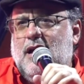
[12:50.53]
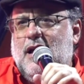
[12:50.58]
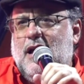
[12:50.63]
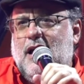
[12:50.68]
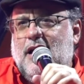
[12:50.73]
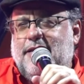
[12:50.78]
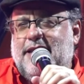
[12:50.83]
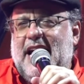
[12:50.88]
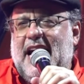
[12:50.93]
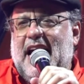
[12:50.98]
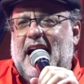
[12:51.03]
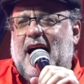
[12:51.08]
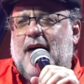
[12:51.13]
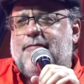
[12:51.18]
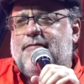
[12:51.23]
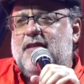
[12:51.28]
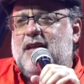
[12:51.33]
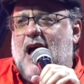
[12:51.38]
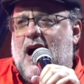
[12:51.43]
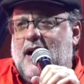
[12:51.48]
They
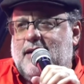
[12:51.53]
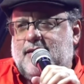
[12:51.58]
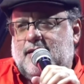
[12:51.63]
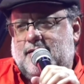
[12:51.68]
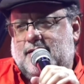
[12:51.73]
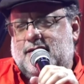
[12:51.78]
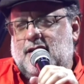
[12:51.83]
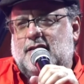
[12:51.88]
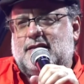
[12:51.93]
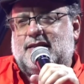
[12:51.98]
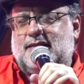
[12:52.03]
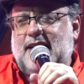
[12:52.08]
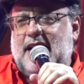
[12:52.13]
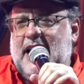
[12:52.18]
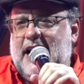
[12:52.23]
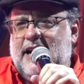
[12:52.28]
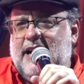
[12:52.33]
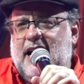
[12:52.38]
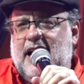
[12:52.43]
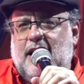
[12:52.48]
have not
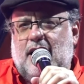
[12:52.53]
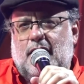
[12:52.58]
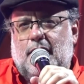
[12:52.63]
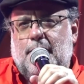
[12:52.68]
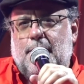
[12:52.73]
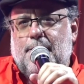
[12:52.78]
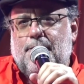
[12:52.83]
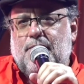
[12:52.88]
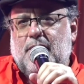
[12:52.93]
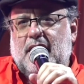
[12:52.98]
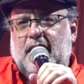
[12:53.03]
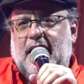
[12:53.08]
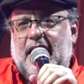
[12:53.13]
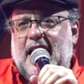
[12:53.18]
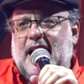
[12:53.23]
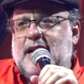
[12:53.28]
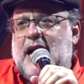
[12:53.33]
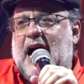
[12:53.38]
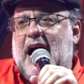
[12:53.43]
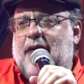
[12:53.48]
succeeded
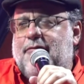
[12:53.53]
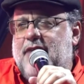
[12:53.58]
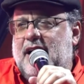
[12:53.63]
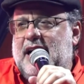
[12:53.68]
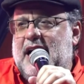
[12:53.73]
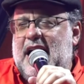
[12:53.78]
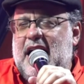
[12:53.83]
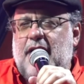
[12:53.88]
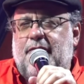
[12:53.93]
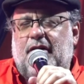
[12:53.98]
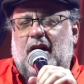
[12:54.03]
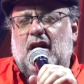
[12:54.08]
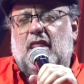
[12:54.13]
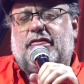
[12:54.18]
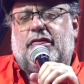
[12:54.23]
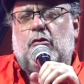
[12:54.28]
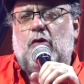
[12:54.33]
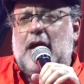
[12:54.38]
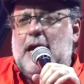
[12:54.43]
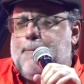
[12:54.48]
in having even
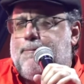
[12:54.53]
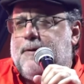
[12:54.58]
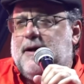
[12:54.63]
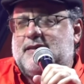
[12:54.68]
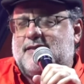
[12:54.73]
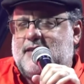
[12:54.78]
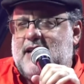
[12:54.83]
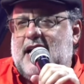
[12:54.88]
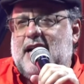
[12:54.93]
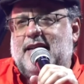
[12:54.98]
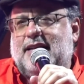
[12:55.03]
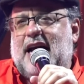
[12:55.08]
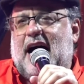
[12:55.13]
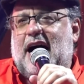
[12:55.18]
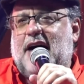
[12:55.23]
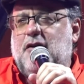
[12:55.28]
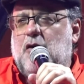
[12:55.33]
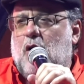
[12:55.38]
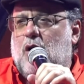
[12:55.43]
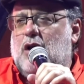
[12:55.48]
3%
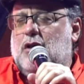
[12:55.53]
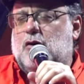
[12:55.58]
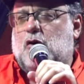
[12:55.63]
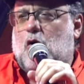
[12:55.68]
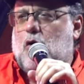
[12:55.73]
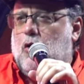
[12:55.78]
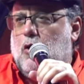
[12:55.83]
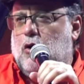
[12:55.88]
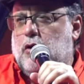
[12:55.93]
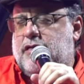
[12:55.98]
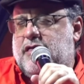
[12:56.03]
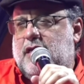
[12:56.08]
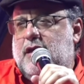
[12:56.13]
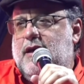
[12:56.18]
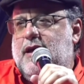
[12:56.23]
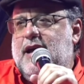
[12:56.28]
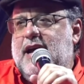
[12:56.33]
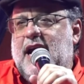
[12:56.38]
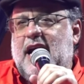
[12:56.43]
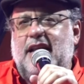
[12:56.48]
annual growth
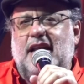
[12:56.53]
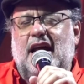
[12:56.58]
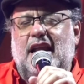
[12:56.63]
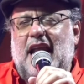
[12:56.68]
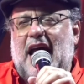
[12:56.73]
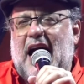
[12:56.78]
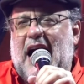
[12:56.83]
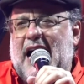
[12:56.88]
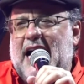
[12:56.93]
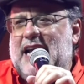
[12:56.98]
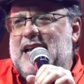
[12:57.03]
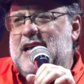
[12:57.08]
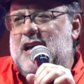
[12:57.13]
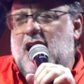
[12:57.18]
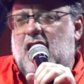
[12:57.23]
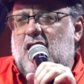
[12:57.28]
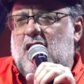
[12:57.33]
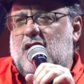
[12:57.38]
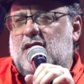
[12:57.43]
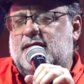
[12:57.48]
in the 9
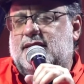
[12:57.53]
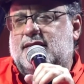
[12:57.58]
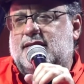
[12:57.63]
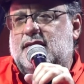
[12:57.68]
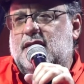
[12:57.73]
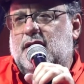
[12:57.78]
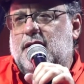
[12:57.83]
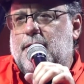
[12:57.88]
years